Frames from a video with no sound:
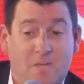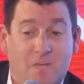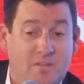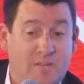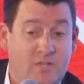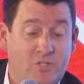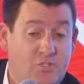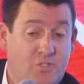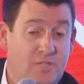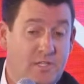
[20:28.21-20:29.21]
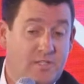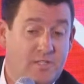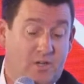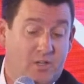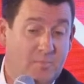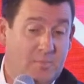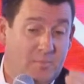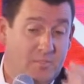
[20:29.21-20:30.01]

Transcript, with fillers: And last year, they did, Alibaba